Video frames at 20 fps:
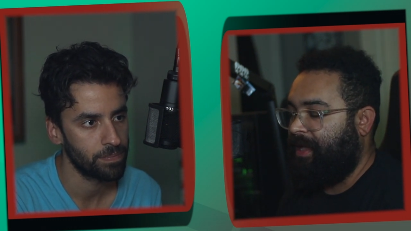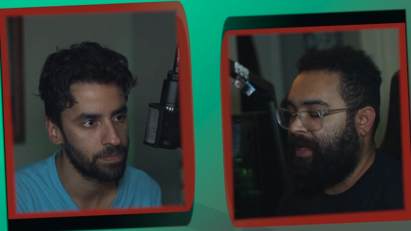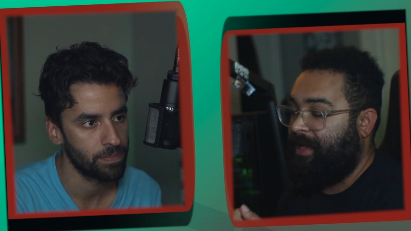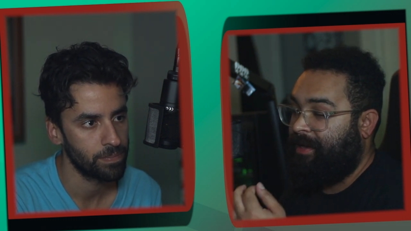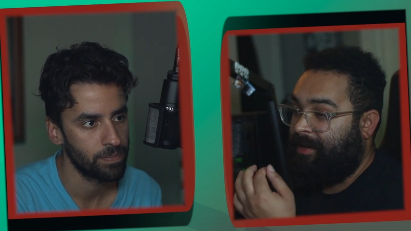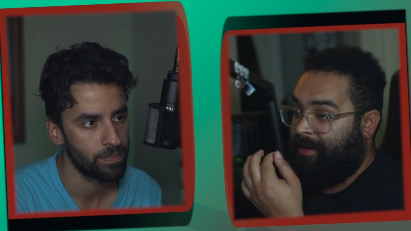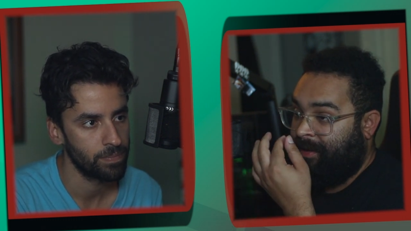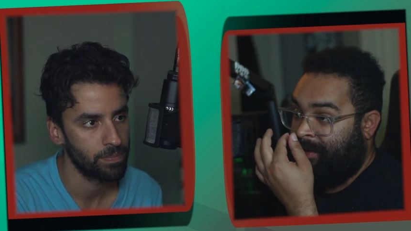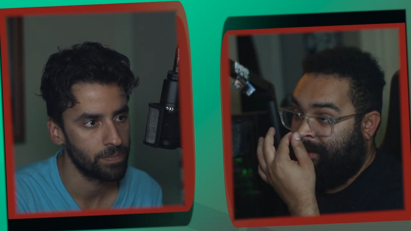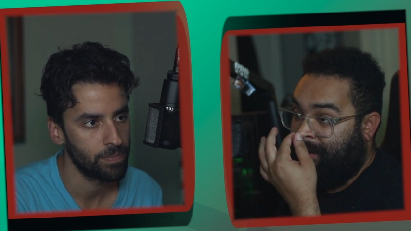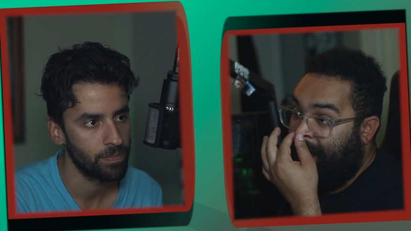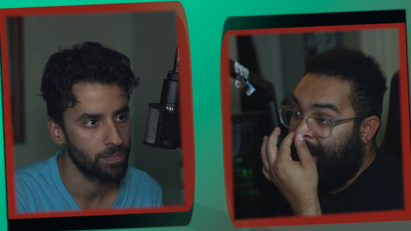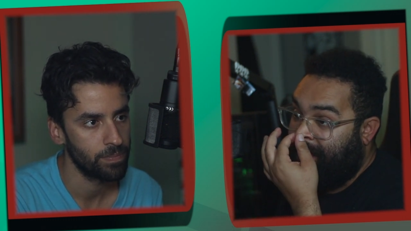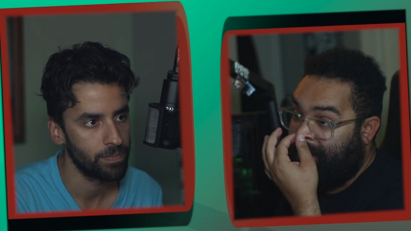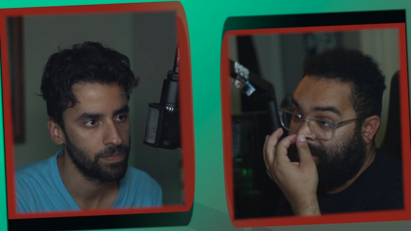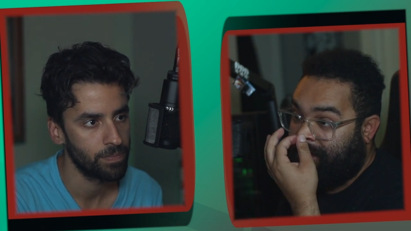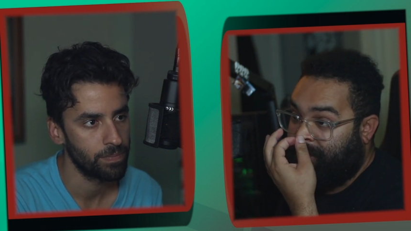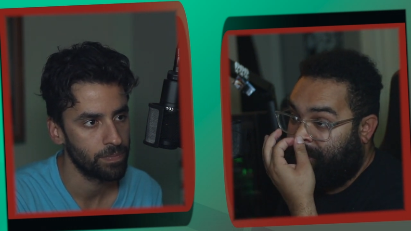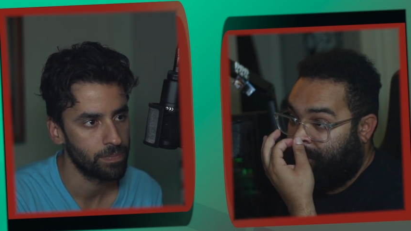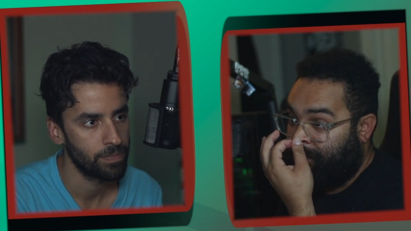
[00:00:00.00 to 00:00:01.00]
Speaker 1: Anakin had
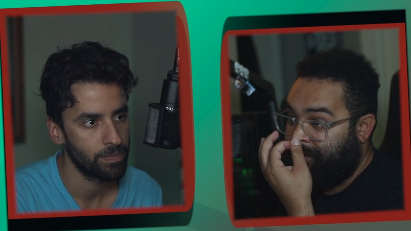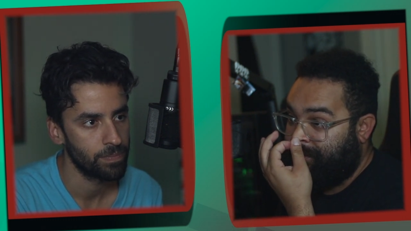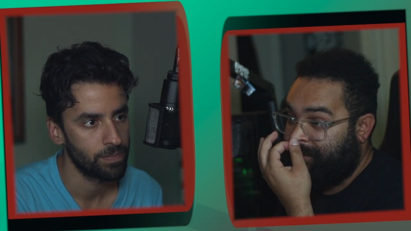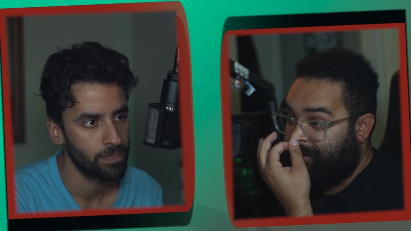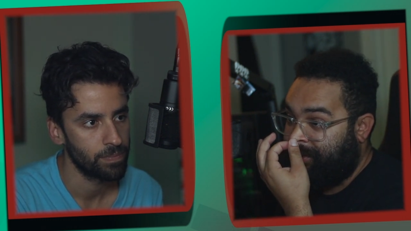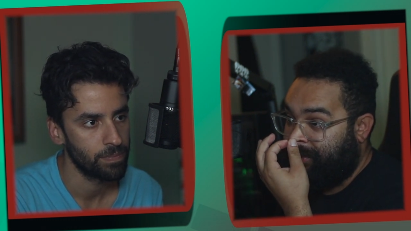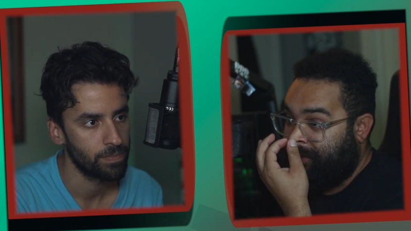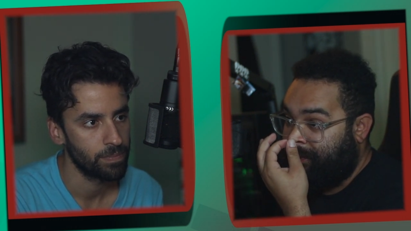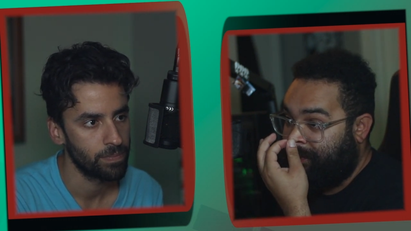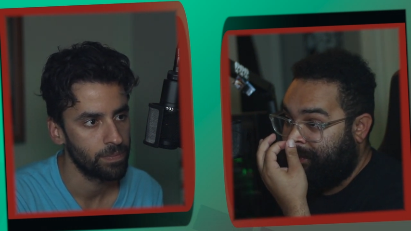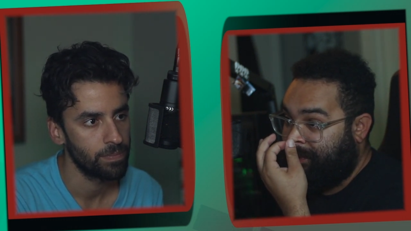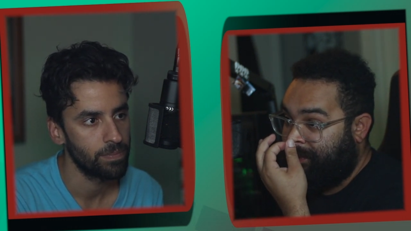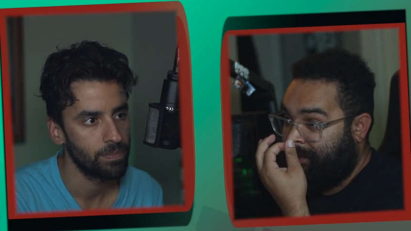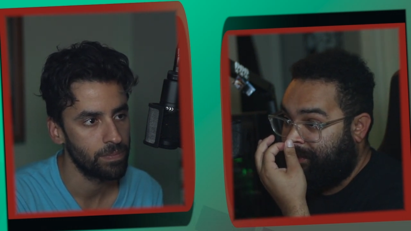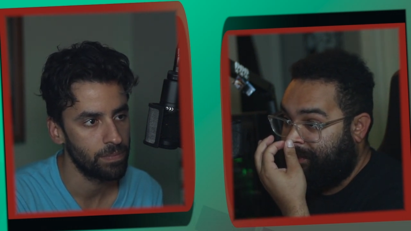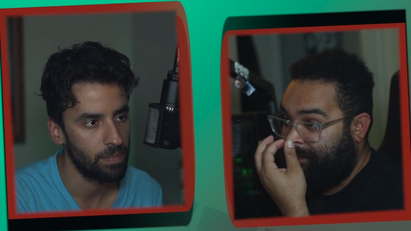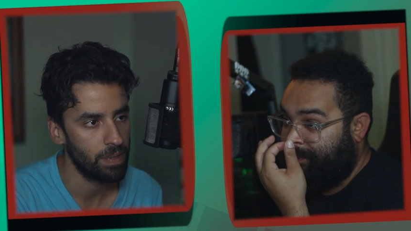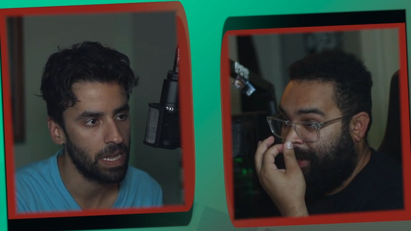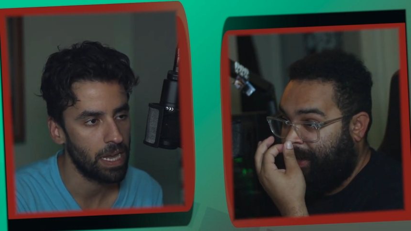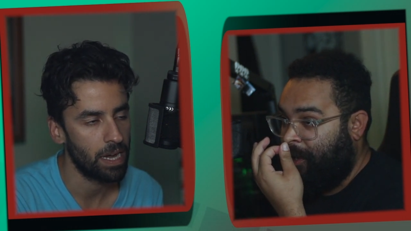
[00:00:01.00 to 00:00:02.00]
his force choke.
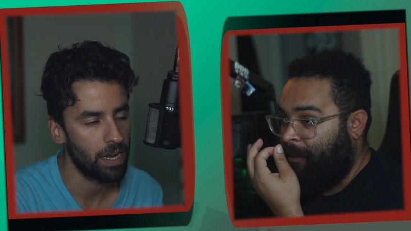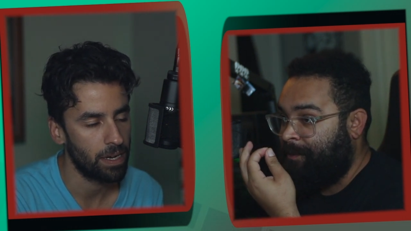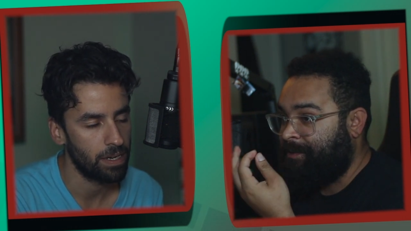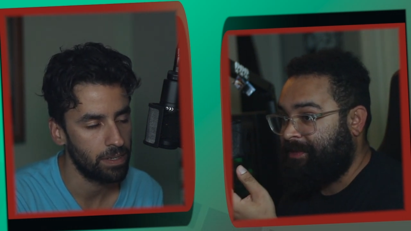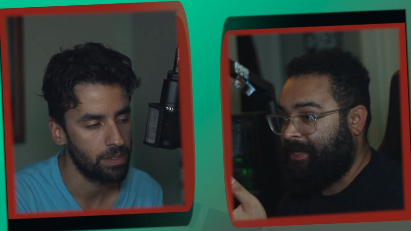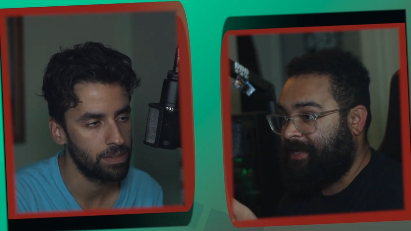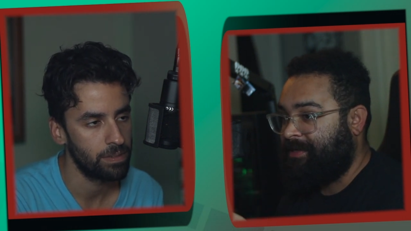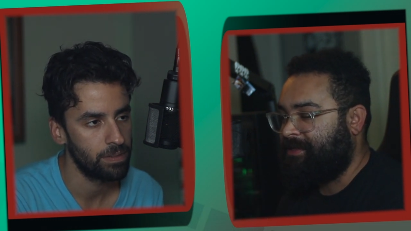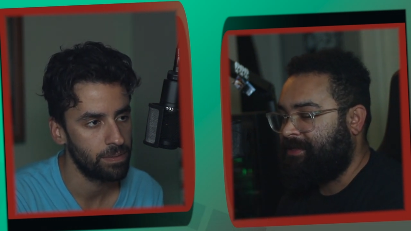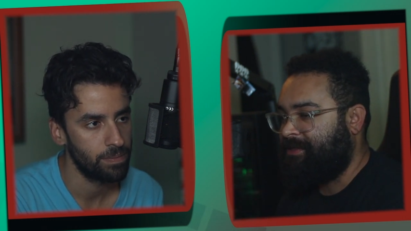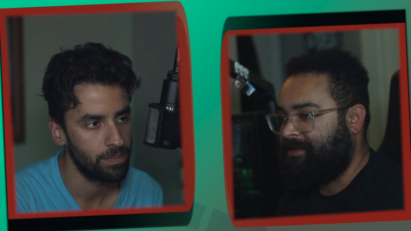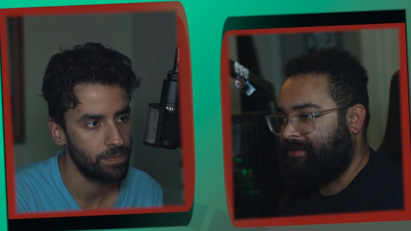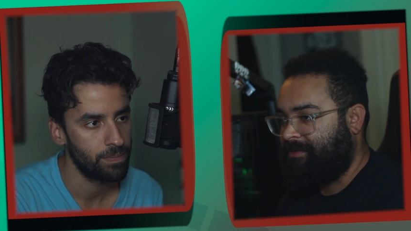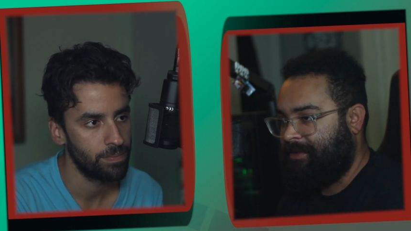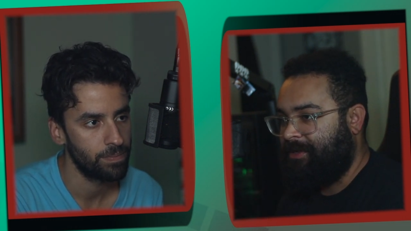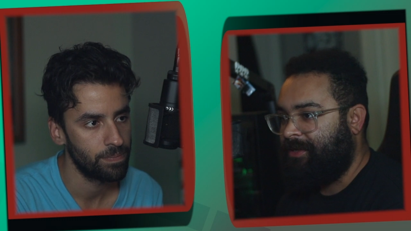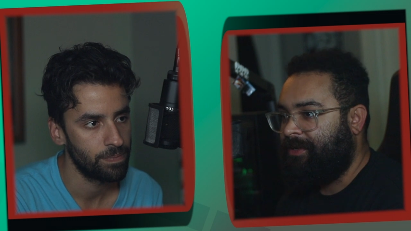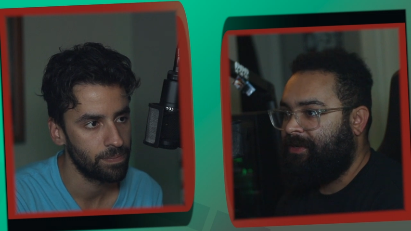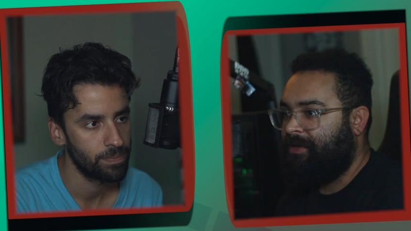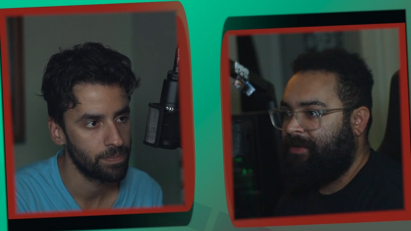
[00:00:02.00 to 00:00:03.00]
Yeah. Palps has his
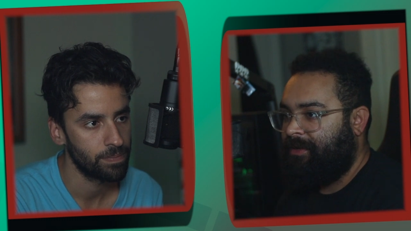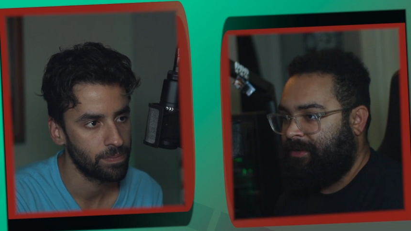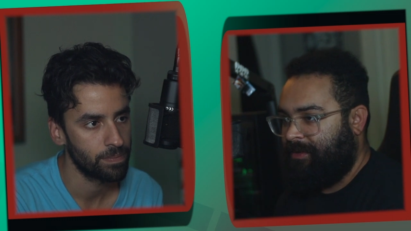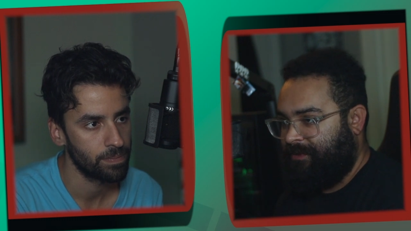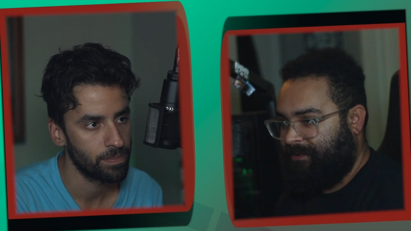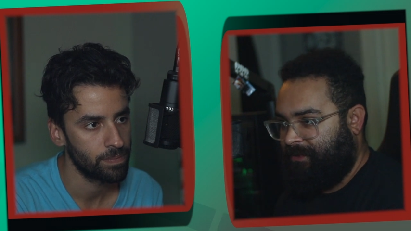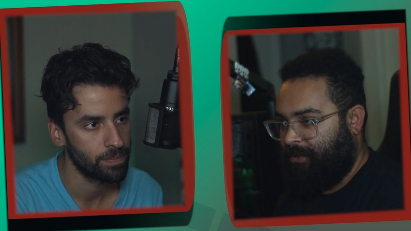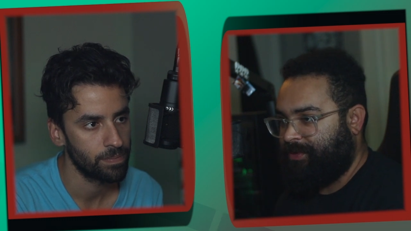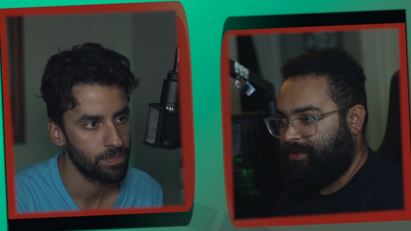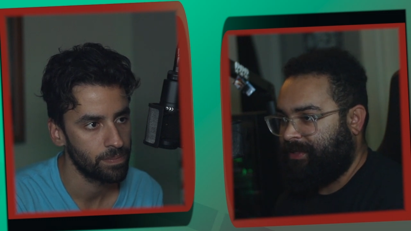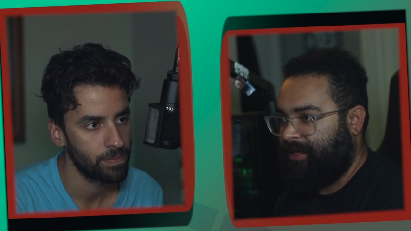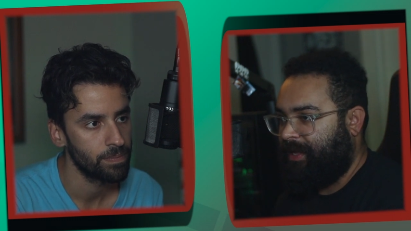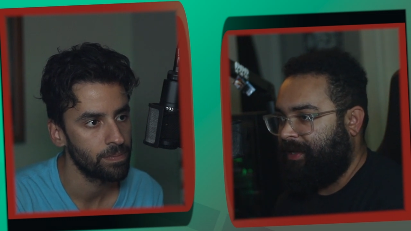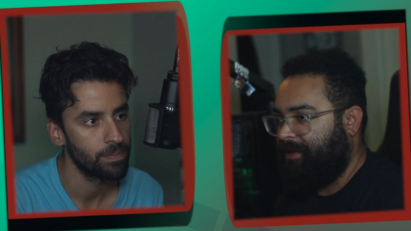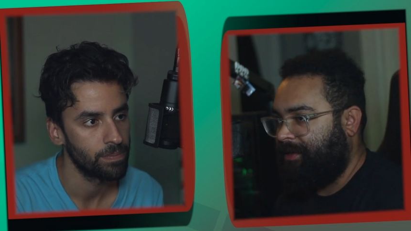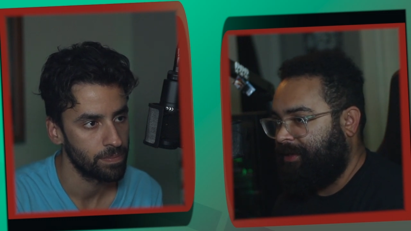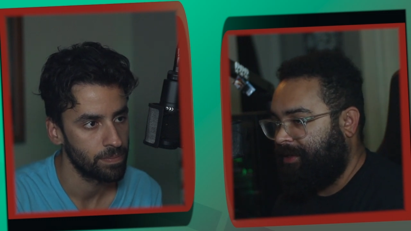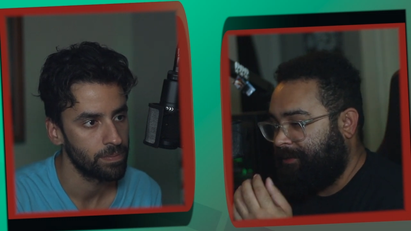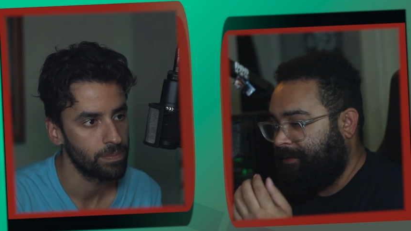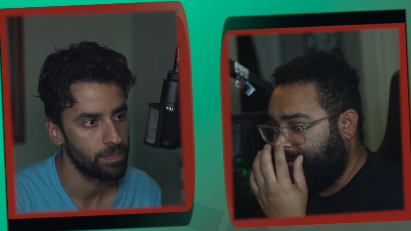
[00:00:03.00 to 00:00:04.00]
force
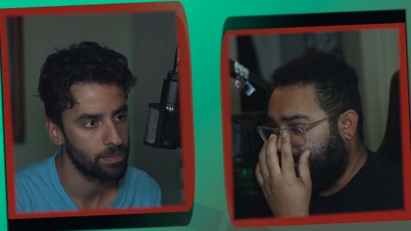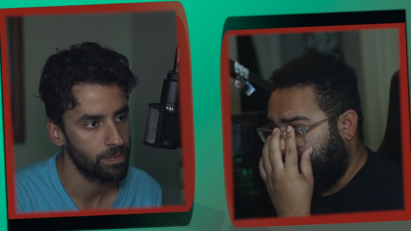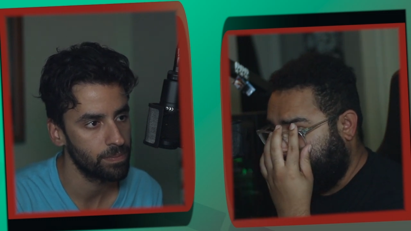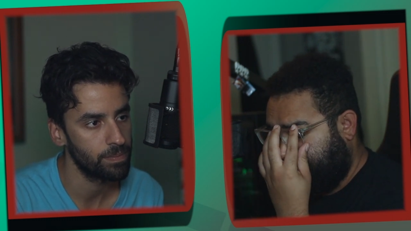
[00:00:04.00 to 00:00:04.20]
lightning.